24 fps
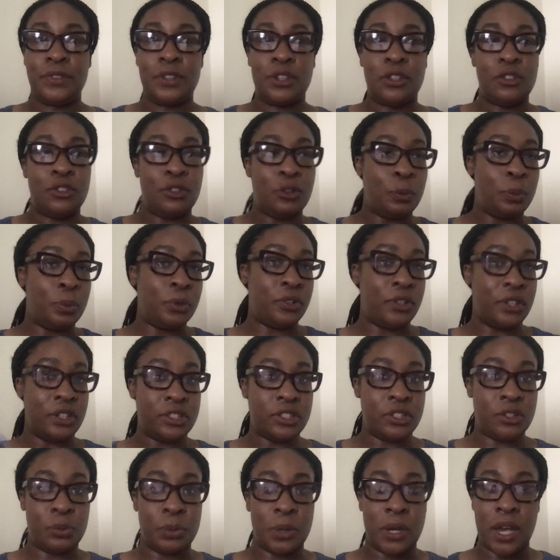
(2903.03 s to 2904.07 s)

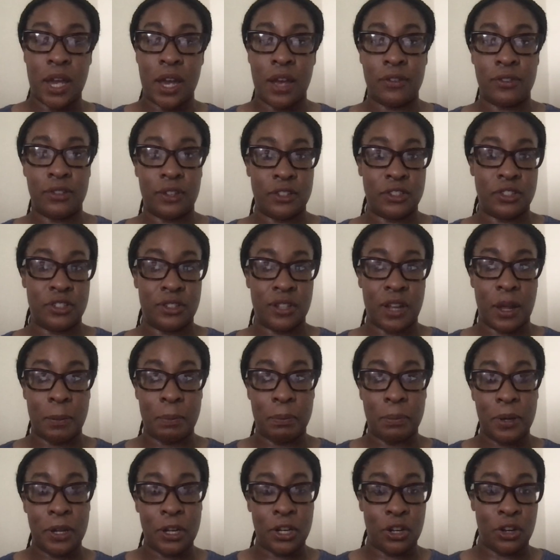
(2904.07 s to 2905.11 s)
superstitions we have, such as not
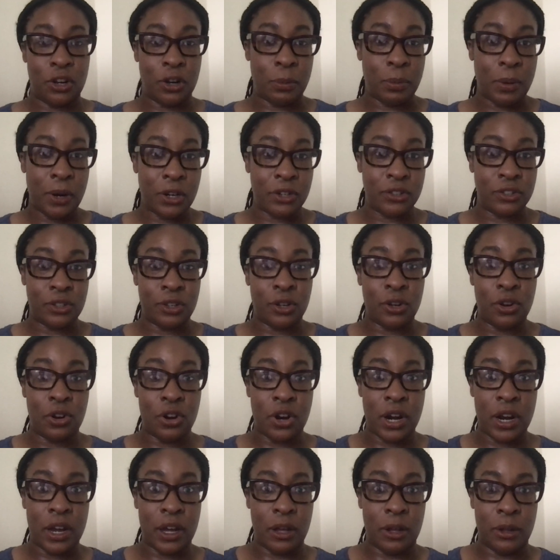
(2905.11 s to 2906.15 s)
putting your purse on the
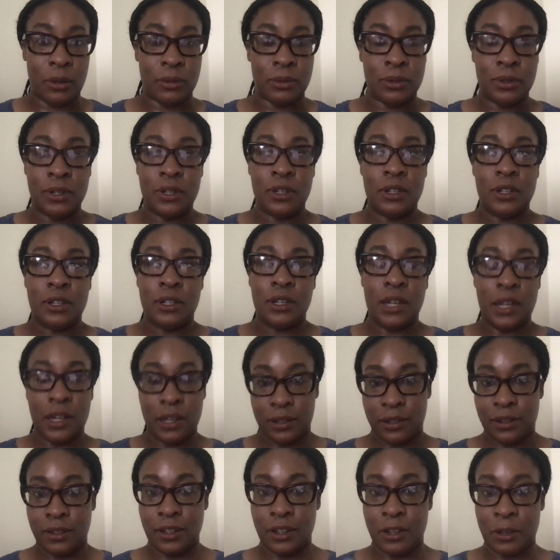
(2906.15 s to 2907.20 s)
ground
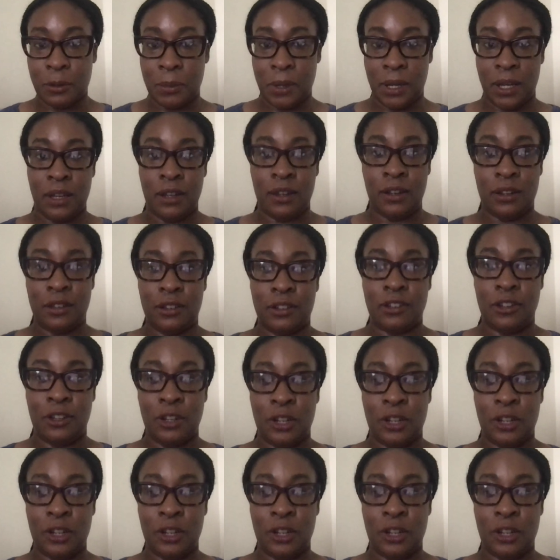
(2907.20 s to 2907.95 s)
because it can mean